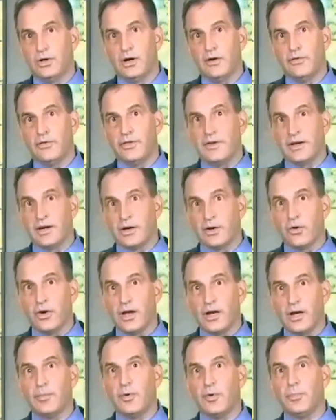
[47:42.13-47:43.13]
of the
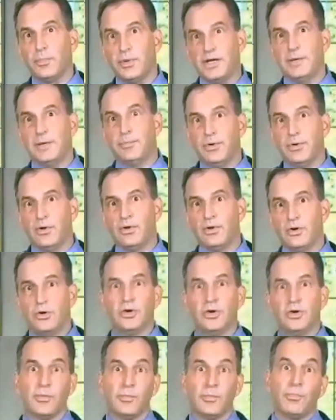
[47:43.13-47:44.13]
incredible people
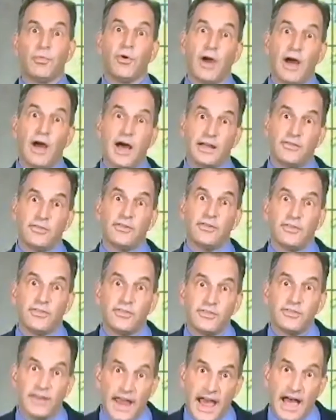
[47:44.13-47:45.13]
who comprise the
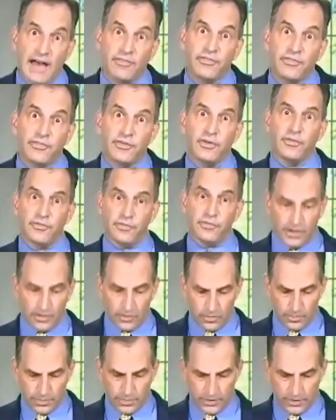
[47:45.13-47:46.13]
staff of
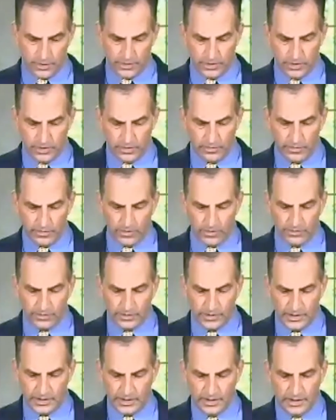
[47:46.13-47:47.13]
Vanderbilt
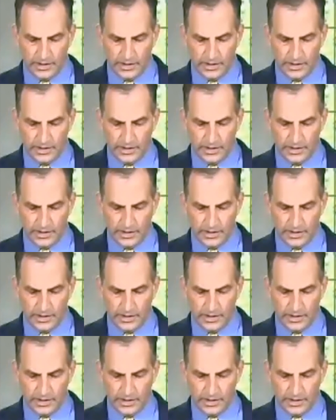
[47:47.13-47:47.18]
University.